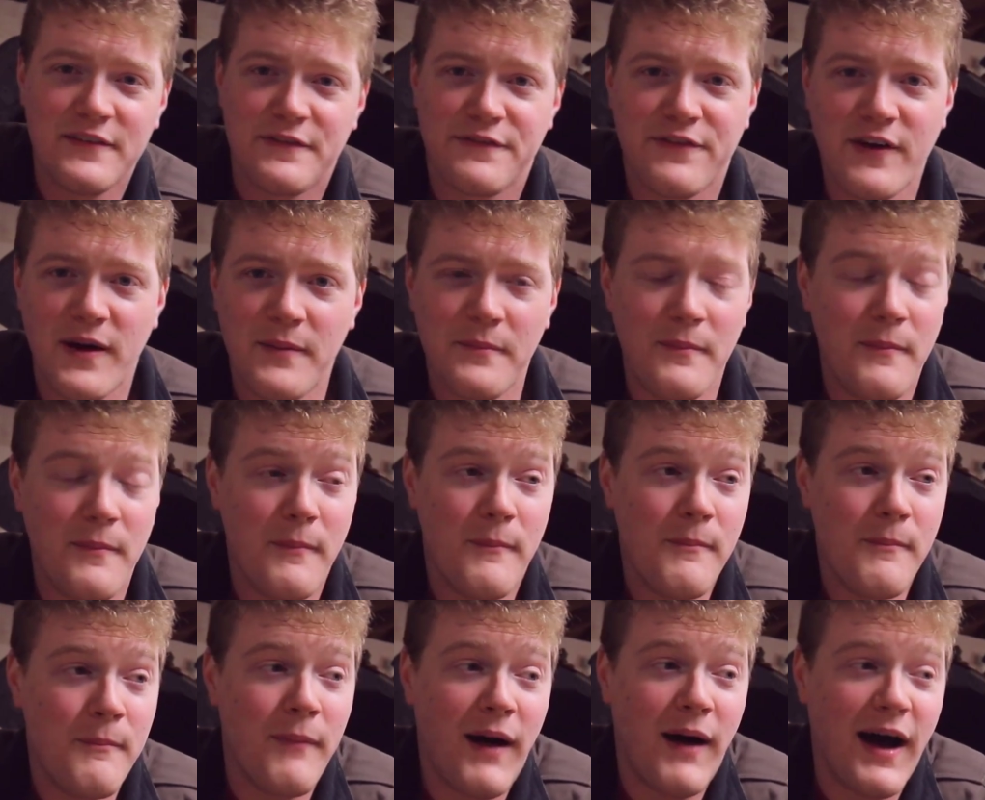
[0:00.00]

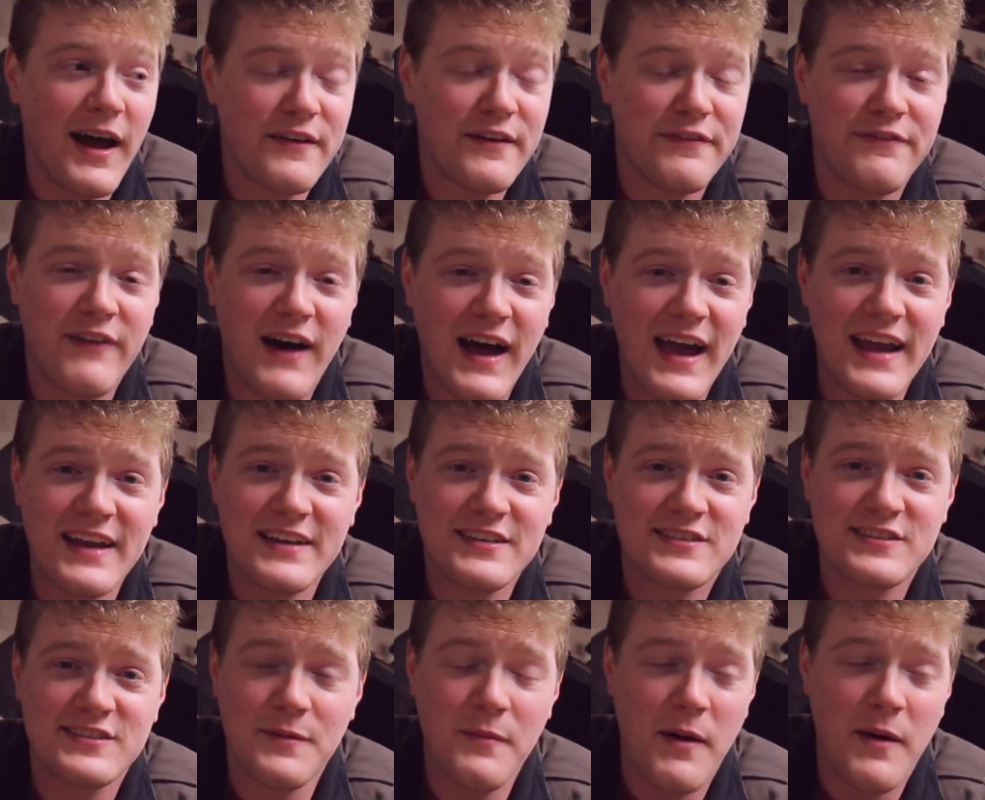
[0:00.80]
from
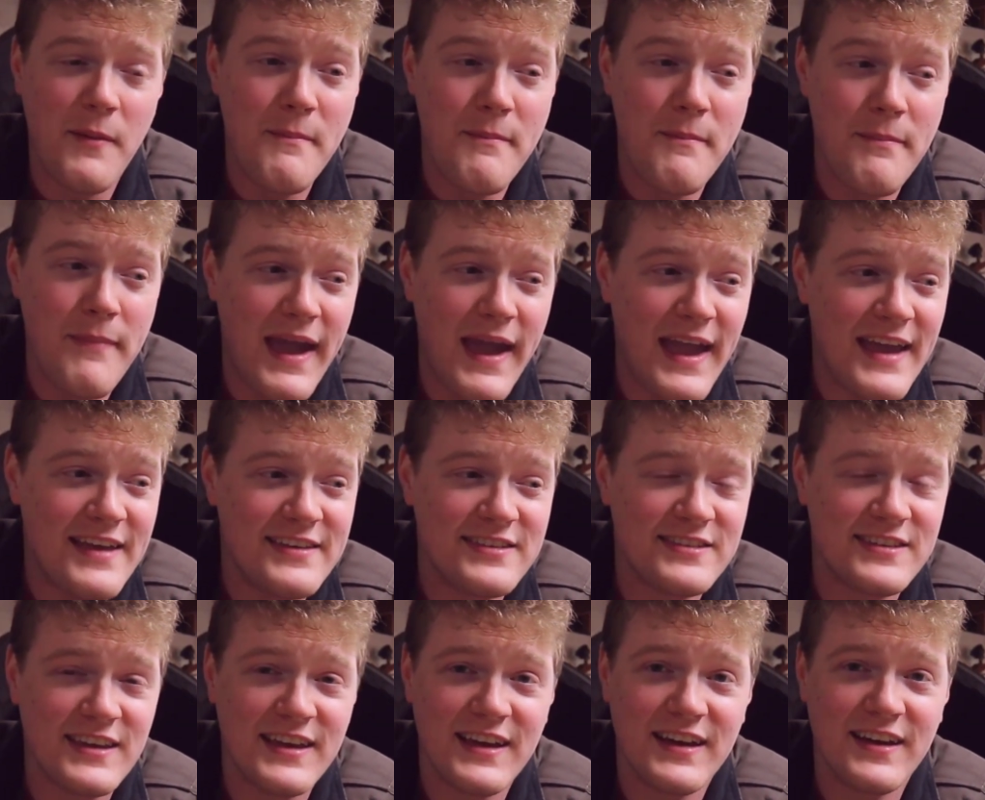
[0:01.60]
modifying some
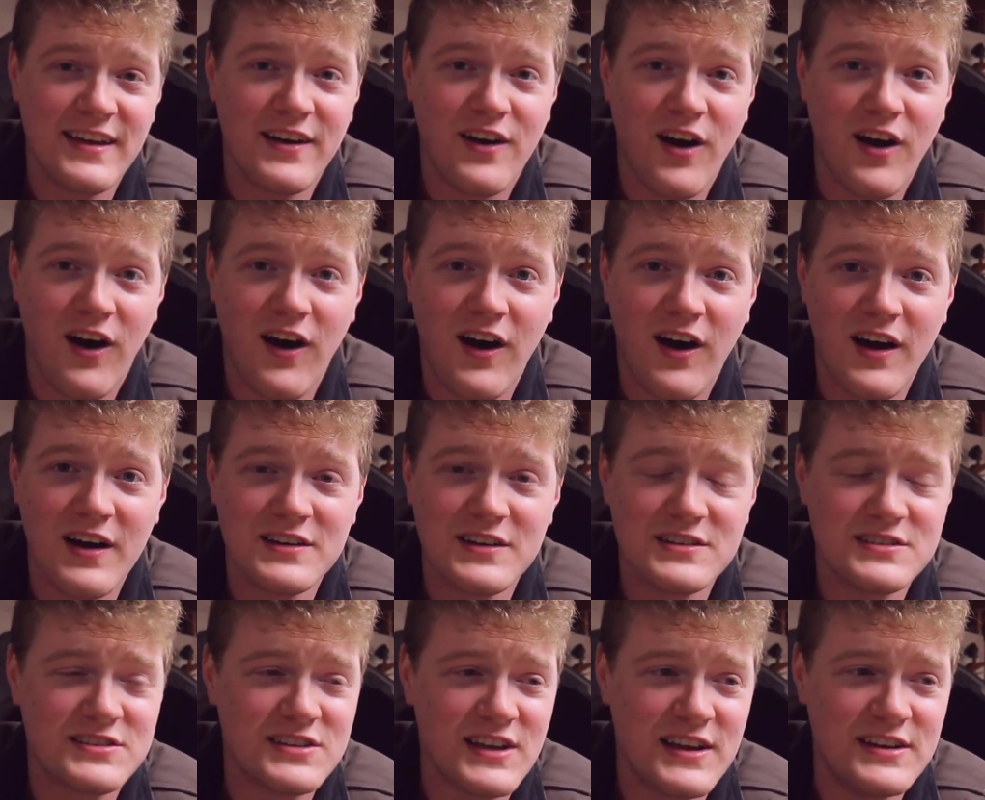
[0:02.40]
amazing
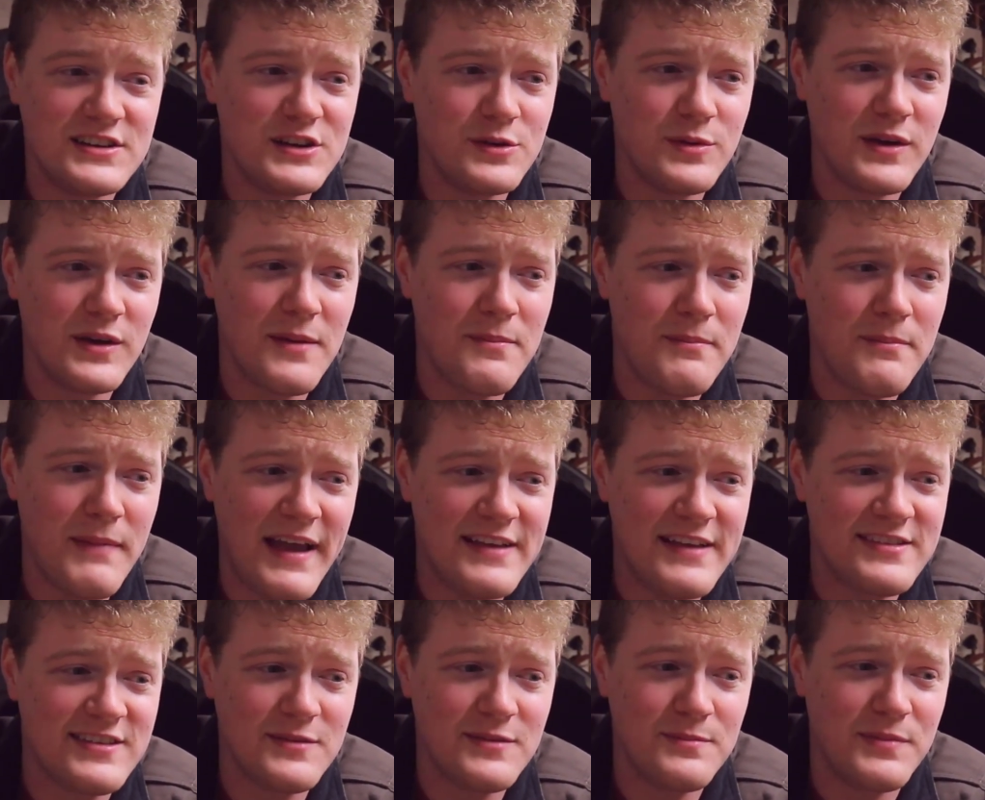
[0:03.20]
cars and doing
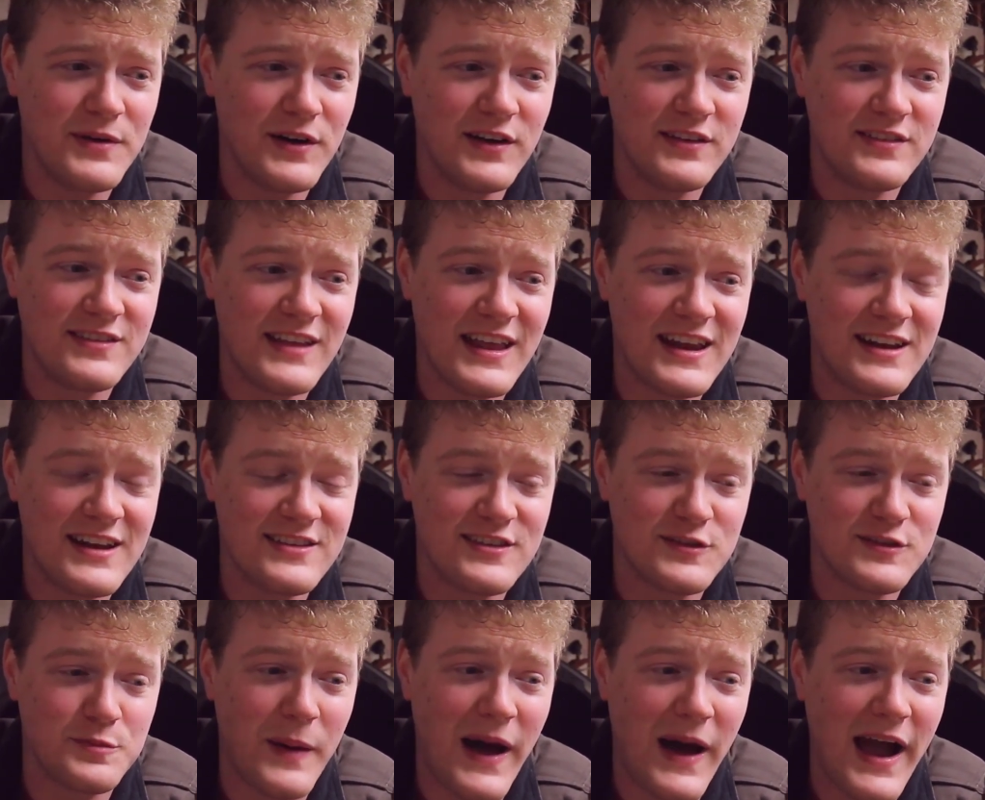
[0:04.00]
amazing builds that
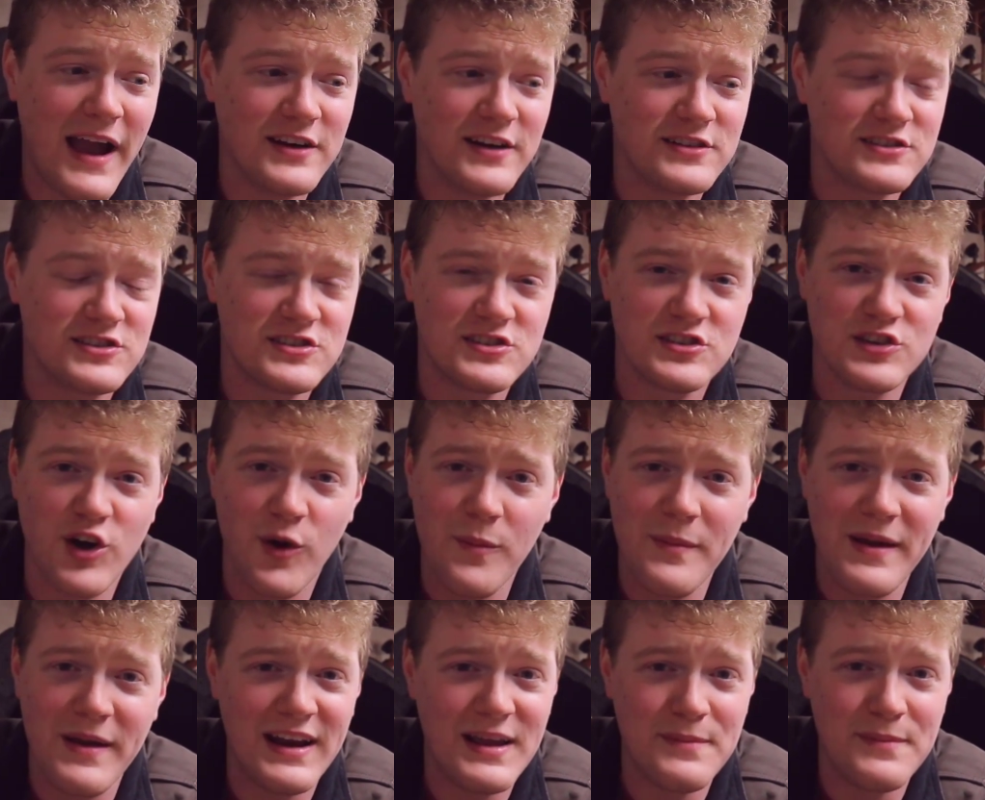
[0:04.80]
inspired
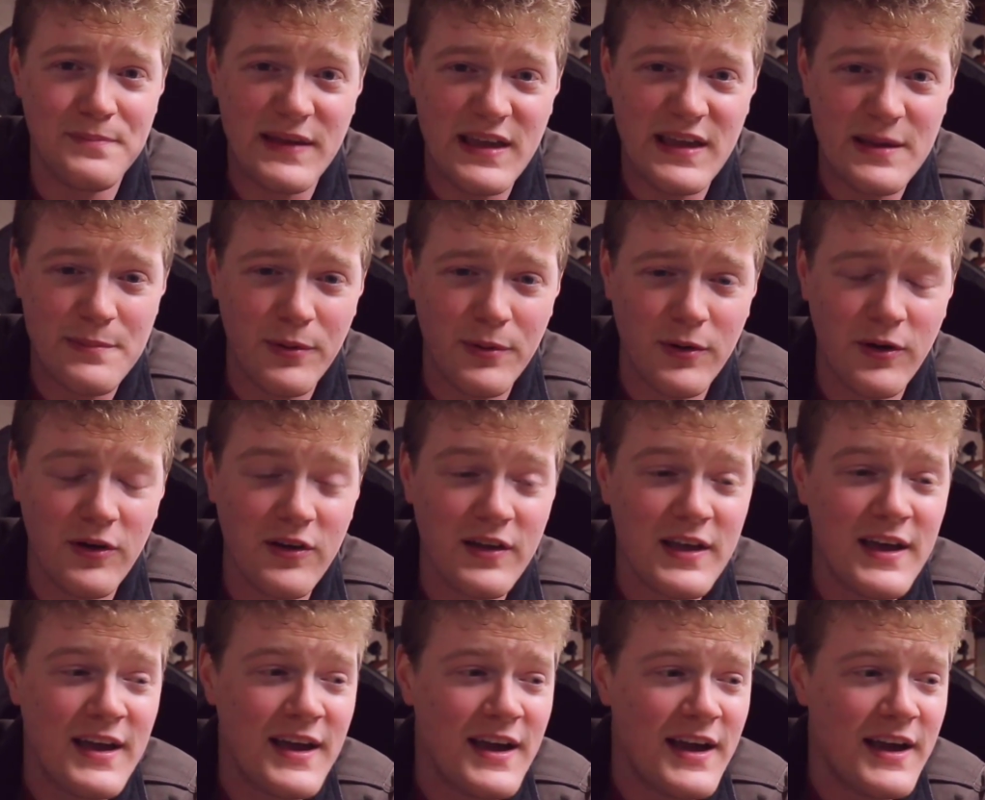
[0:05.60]
so many
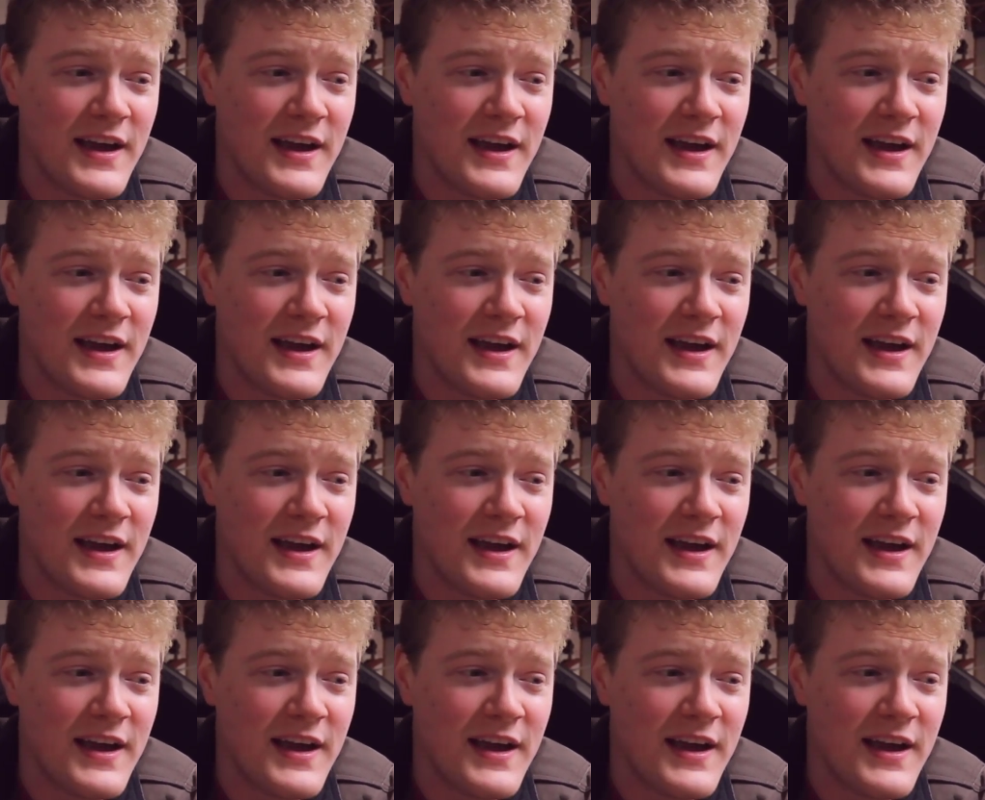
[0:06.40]
people,